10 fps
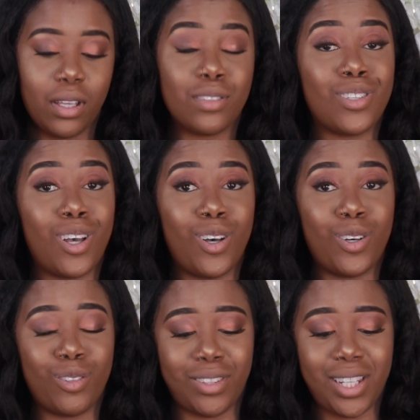
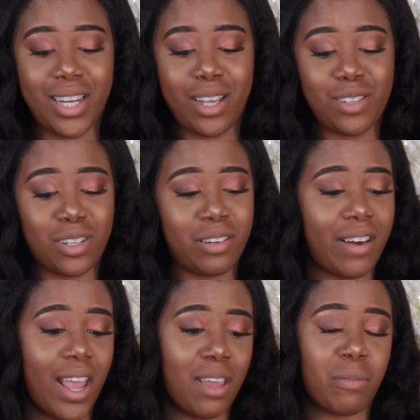So the nails are
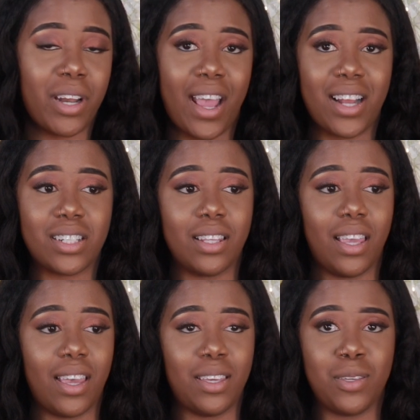great, but I actually
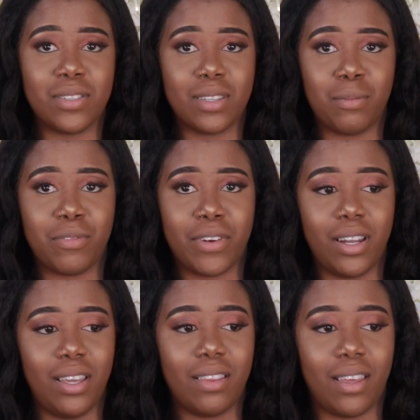can't use them for
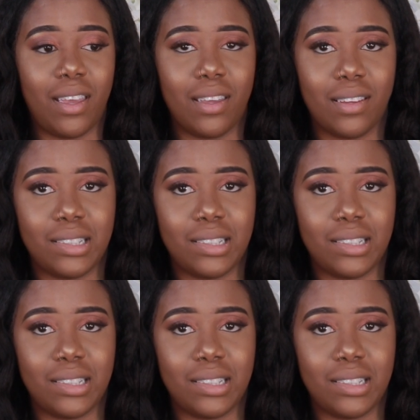anything,